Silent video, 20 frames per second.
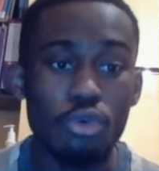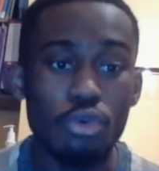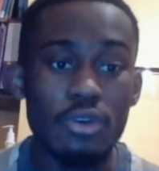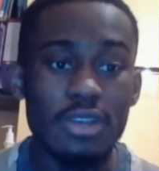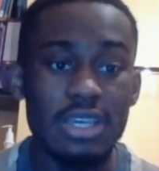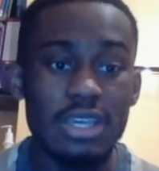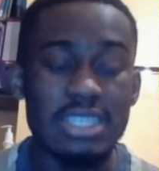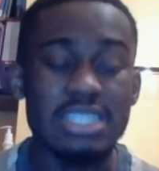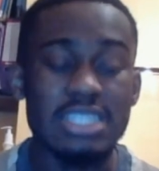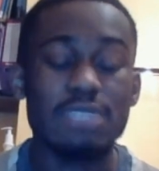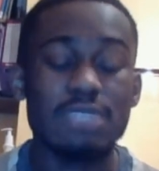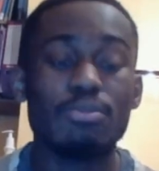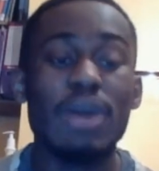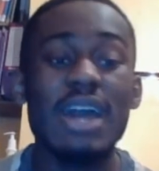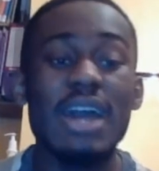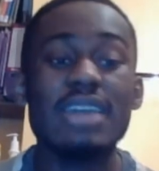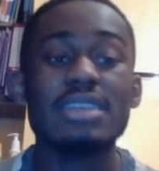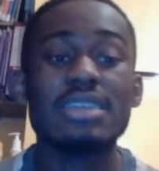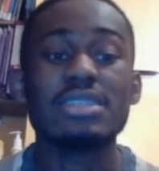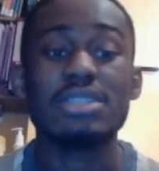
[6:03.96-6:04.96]
But anyways, we ain't
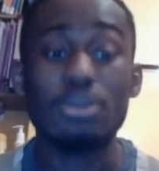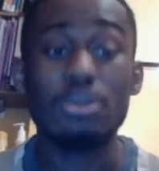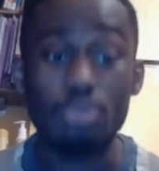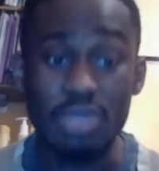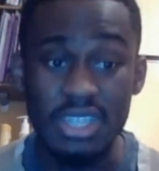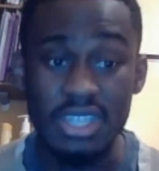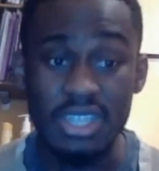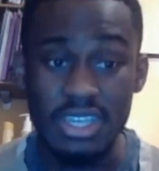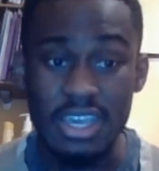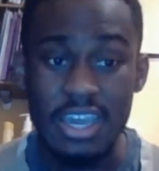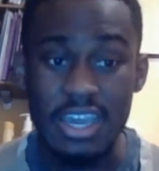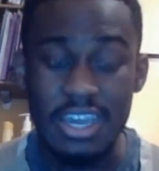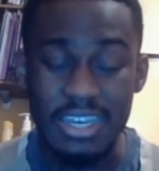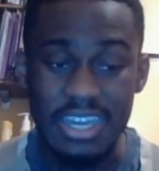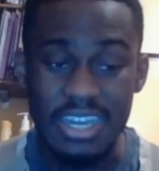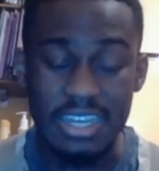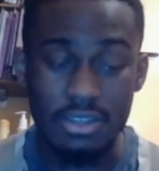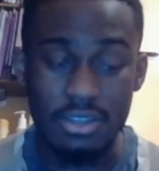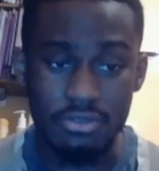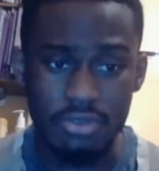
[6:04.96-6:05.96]
gonna get into that one.
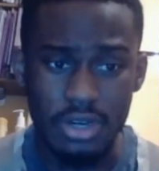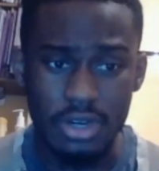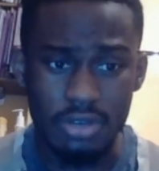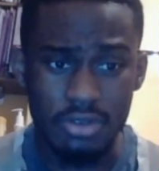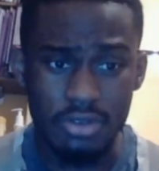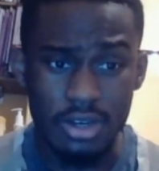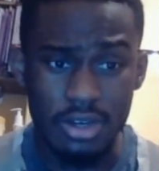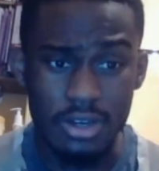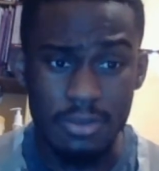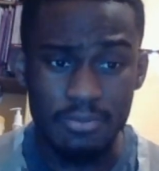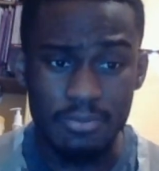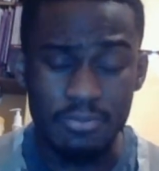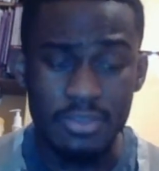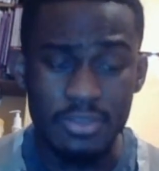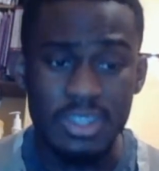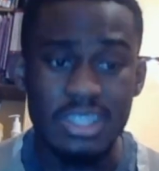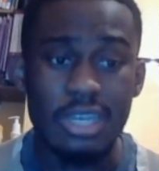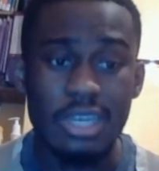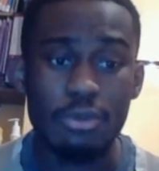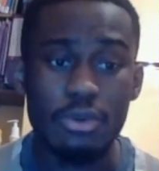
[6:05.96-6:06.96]
So
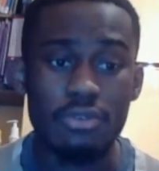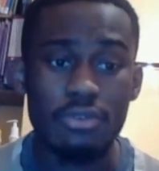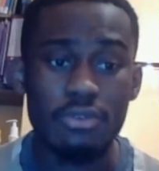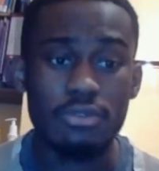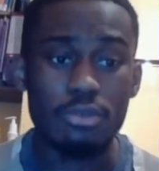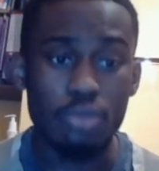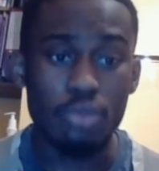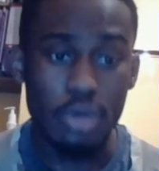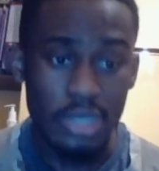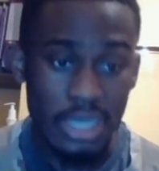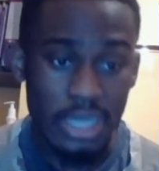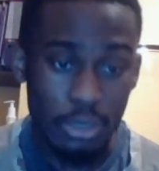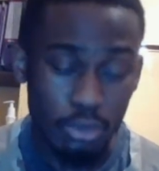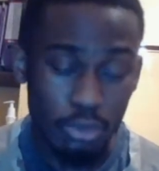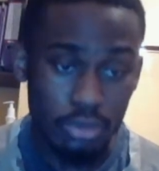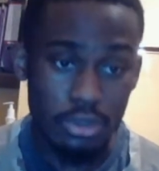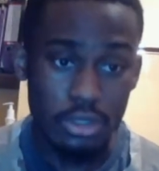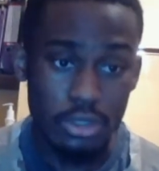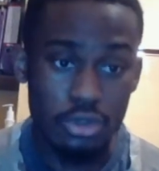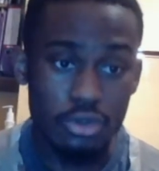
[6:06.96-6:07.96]
that's how we are
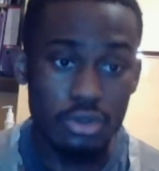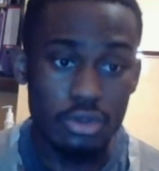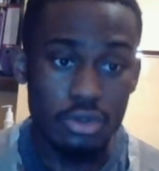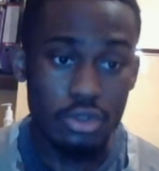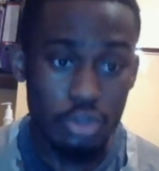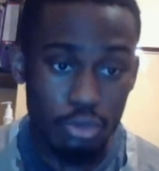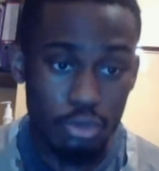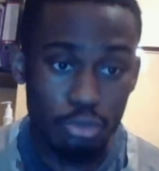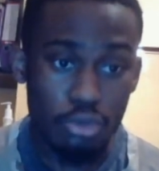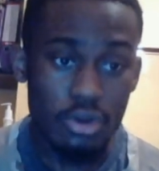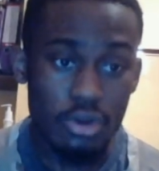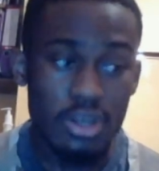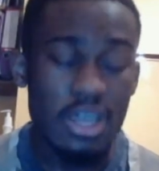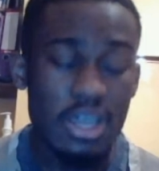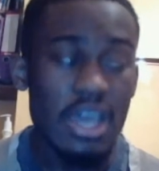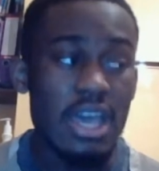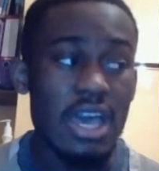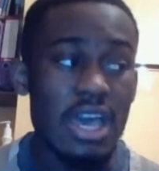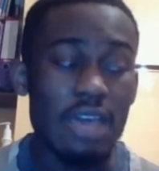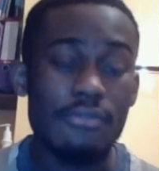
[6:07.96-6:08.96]
gods. Now,
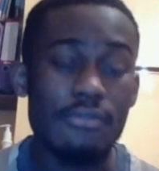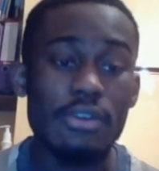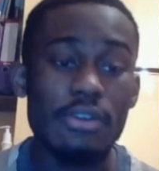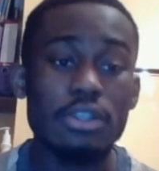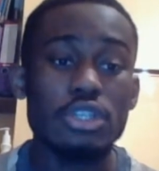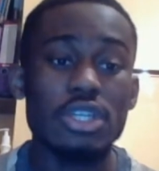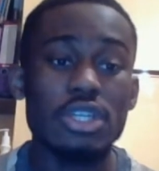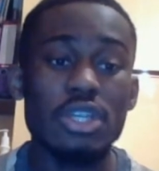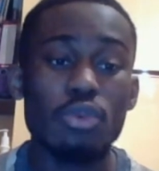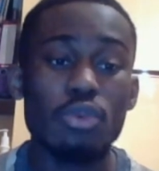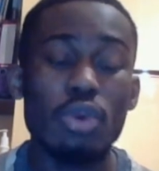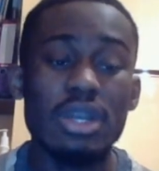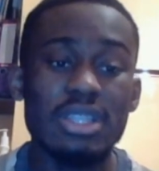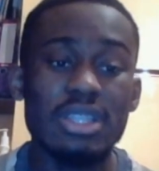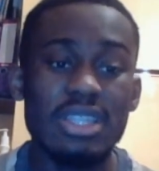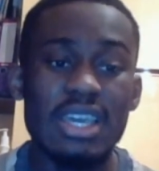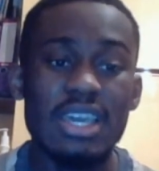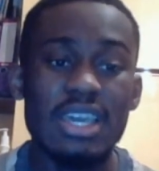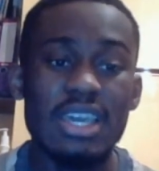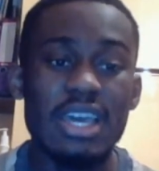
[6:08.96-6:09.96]
um,
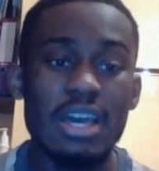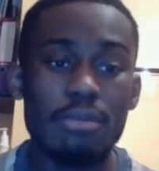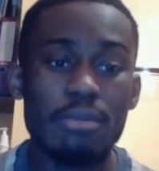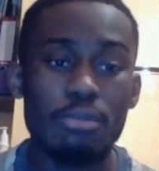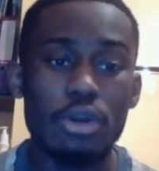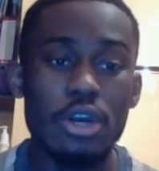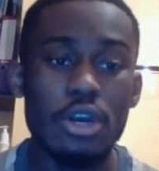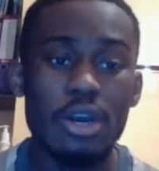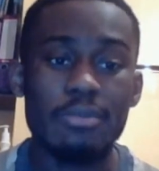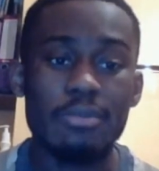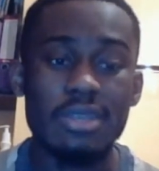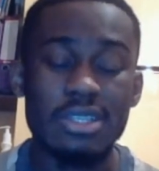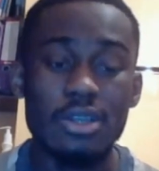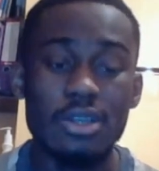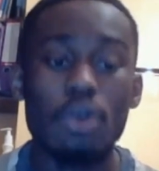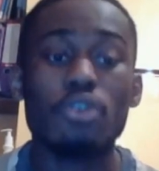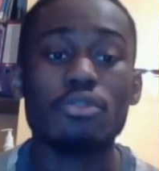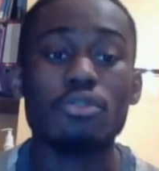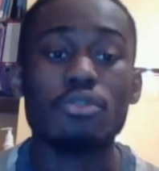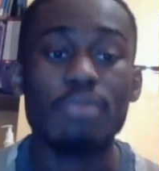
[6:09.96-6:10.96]
we gonna
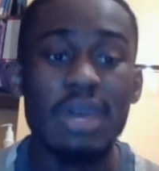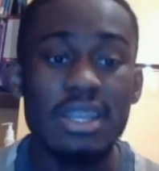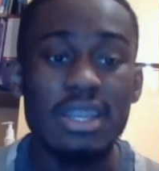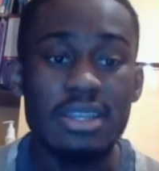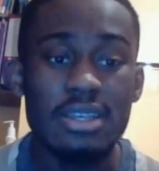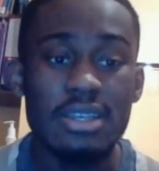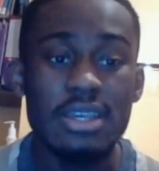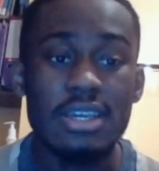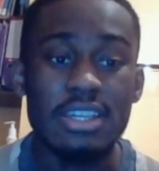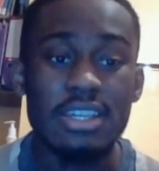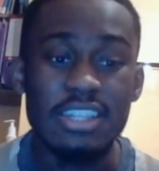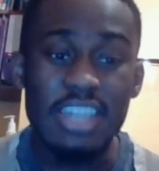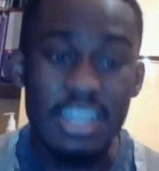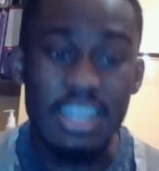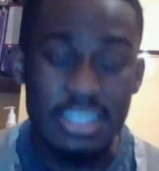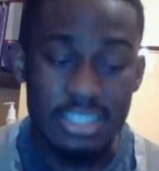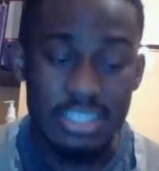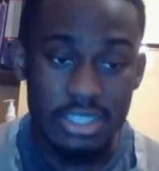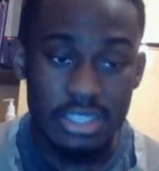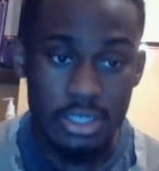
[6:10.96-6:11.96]
go over
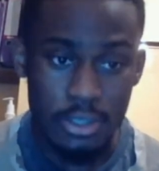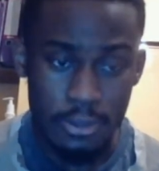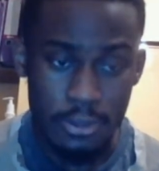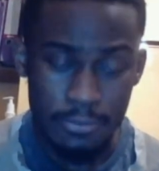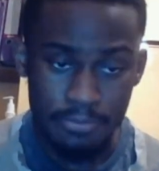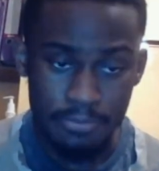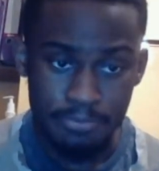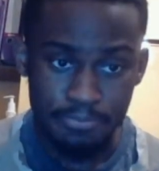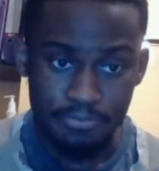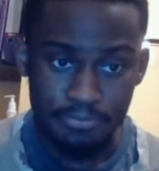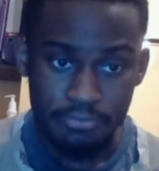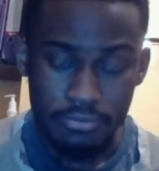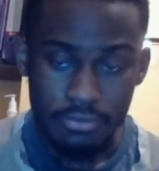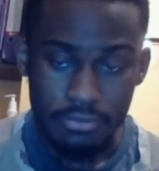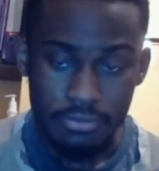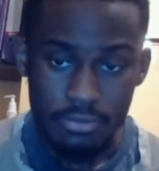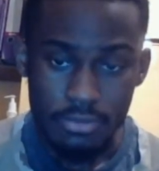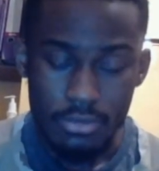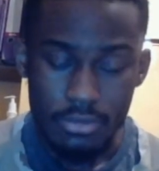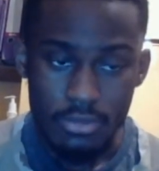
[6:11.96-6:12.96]
to
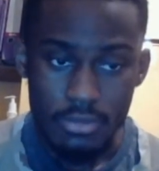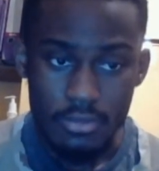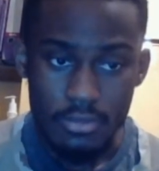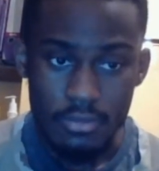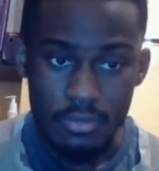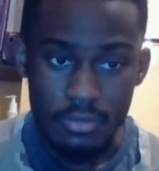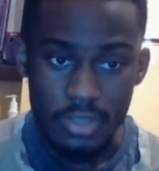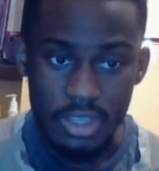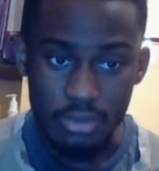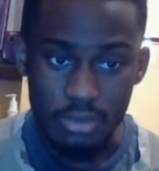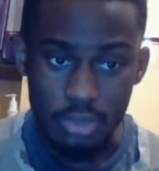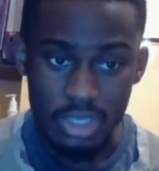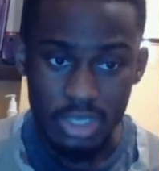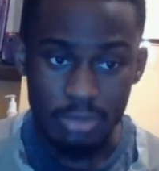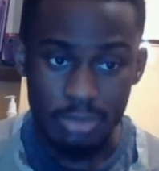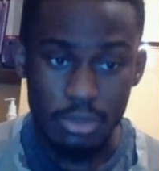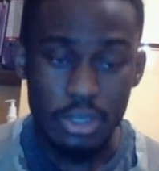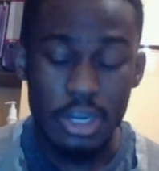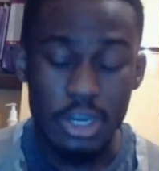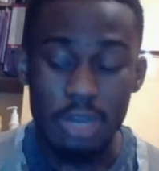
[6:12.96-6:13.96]
um,
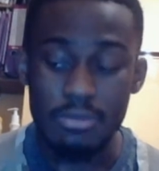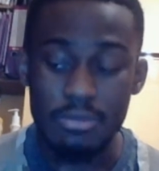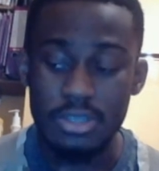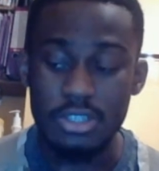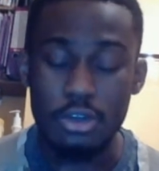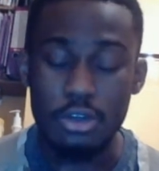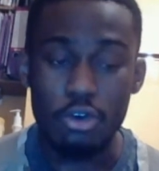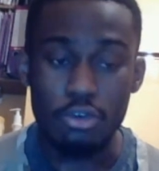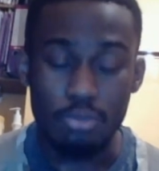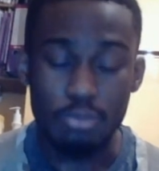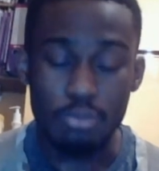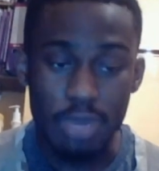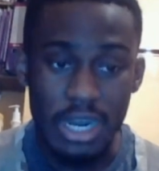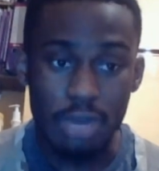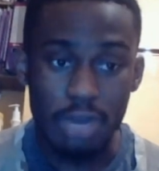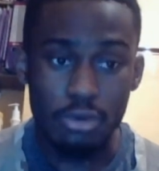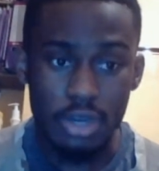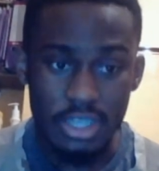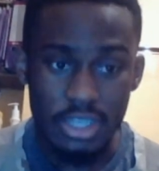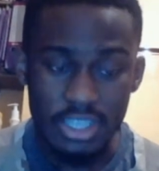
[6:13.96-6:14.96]
Genesis chapter one,
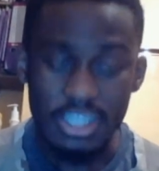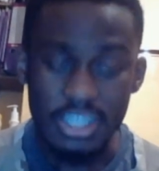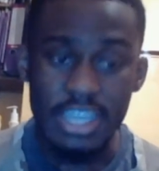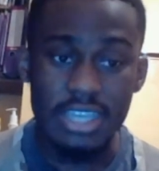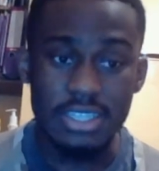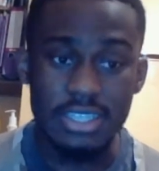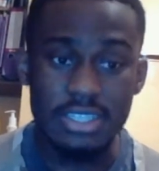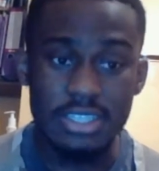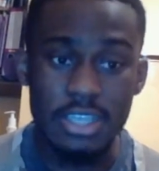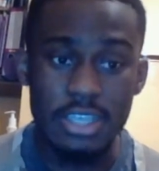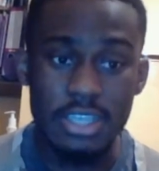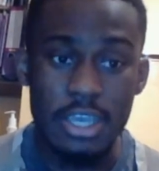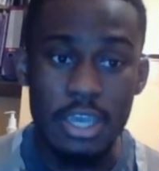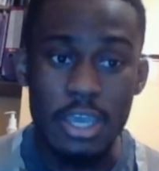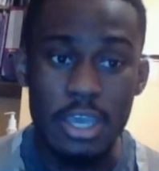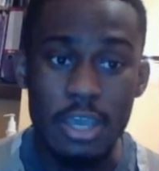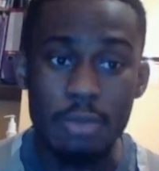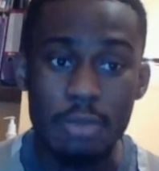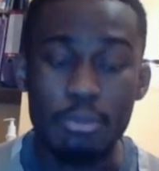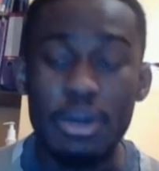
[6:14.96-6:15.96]
verse one. It
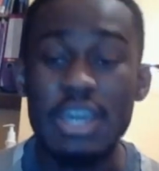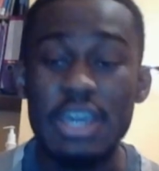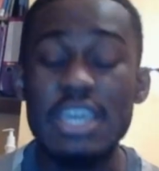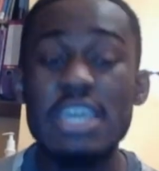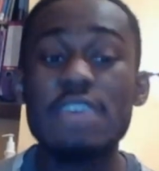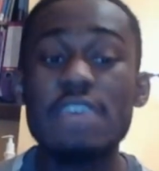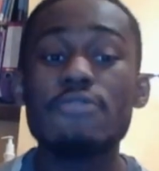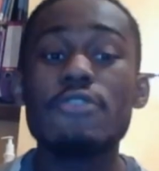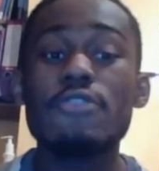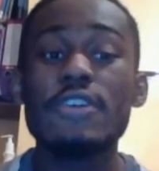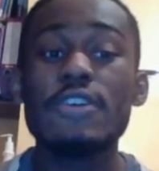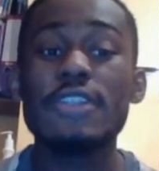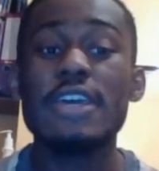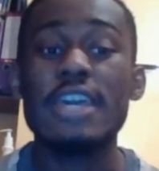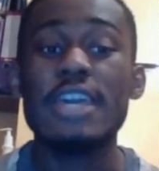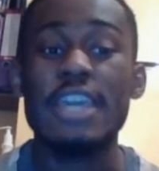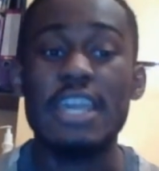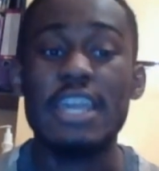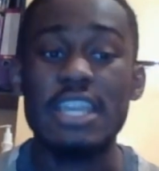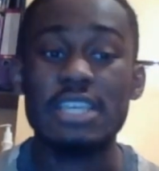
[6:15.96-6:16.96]
says, "In the beginning,
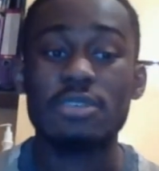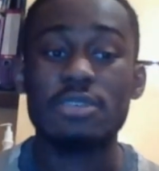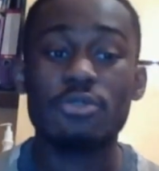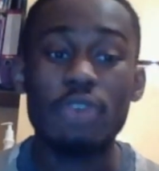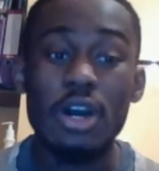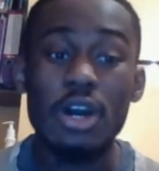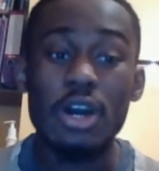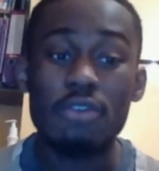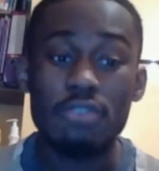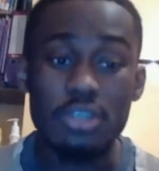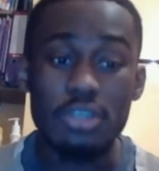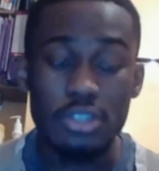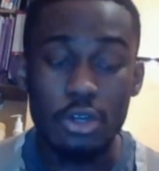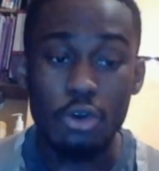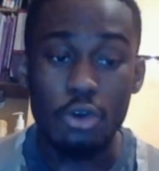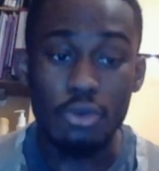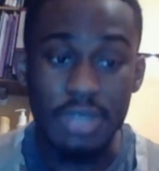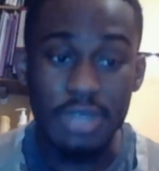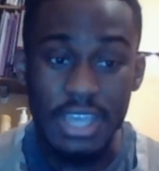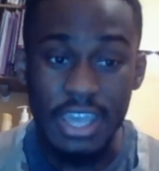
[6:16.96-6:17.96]

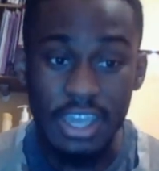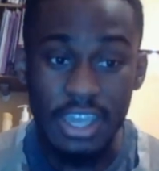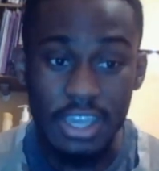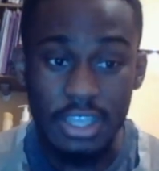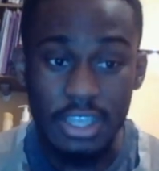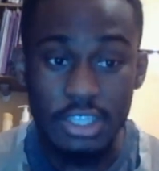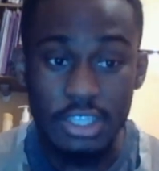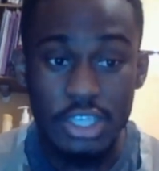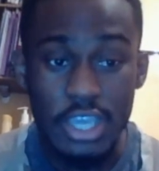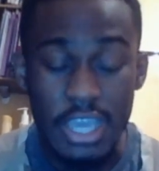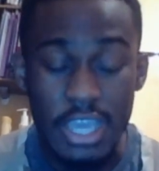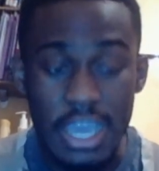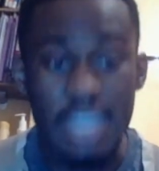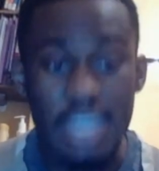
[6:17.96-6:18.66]
um,